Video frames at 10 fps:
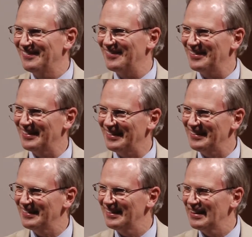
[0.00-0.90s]
where
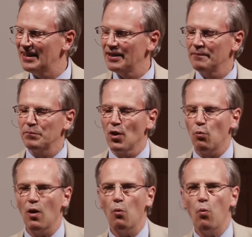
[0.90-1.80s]
the,
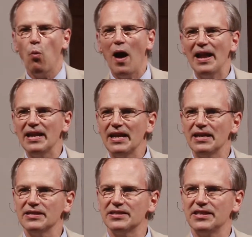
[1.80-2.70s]
well, what
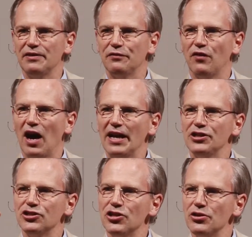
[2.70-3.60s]
is the
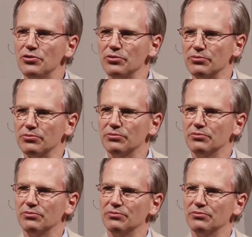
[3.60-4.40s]
fine tune?